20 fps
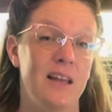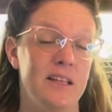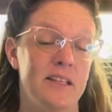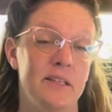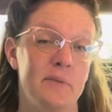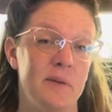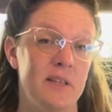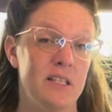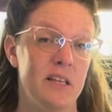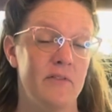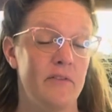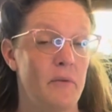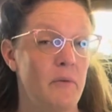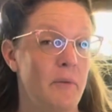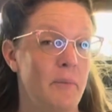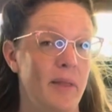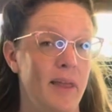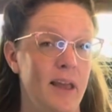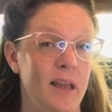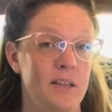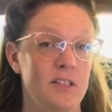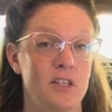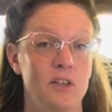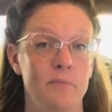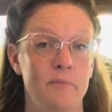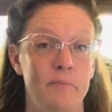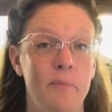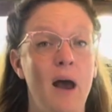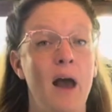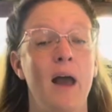expensive of a plant to
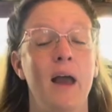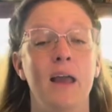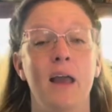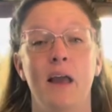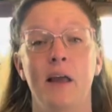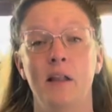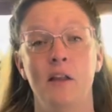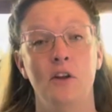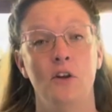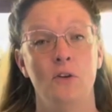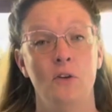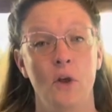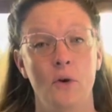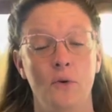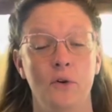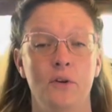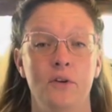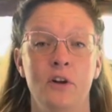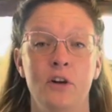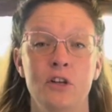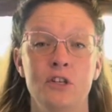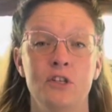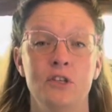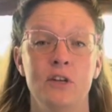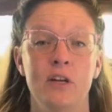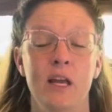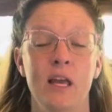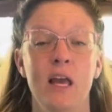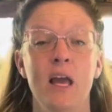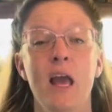buy at your local
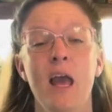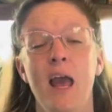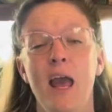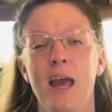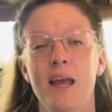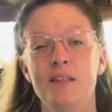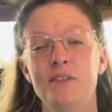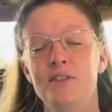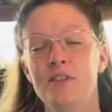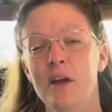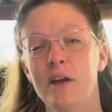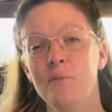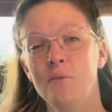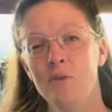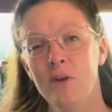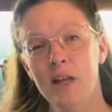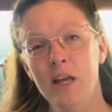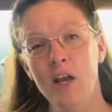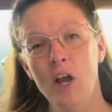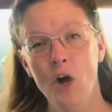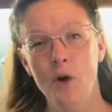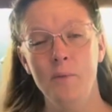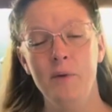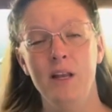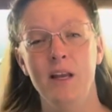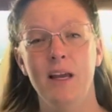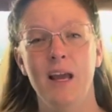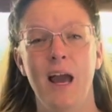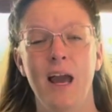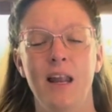nursery. And so I'm really hoping
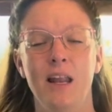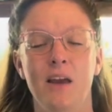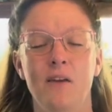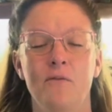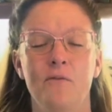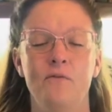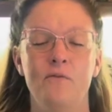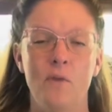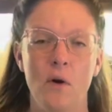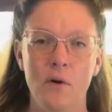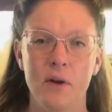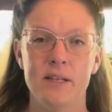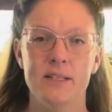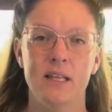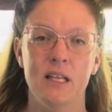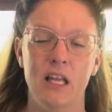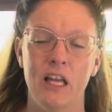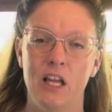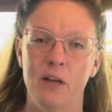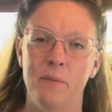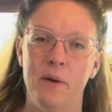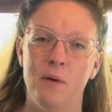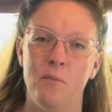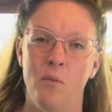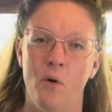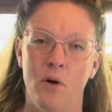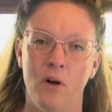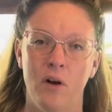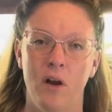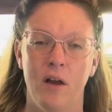to kind of focus a little bit
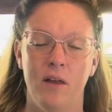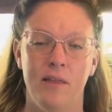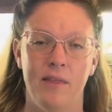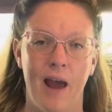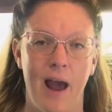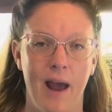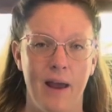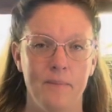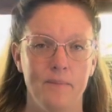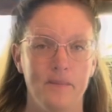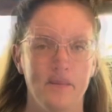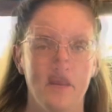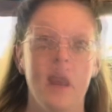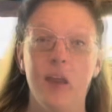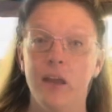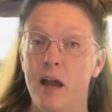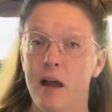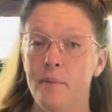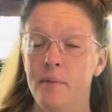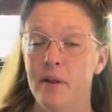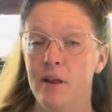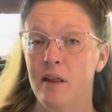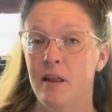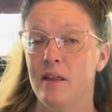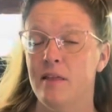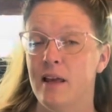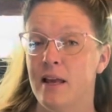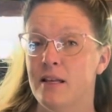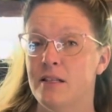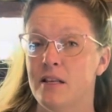more on that. A couple of the
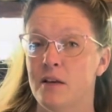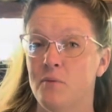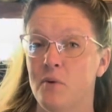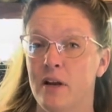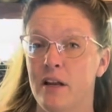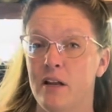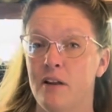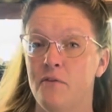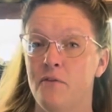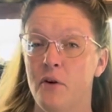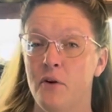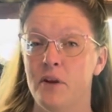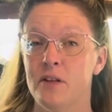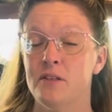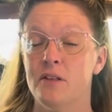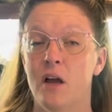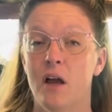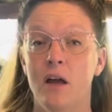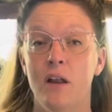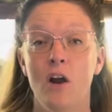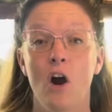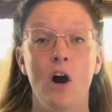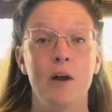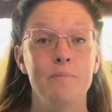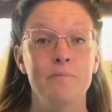things I'm wanting to focus on are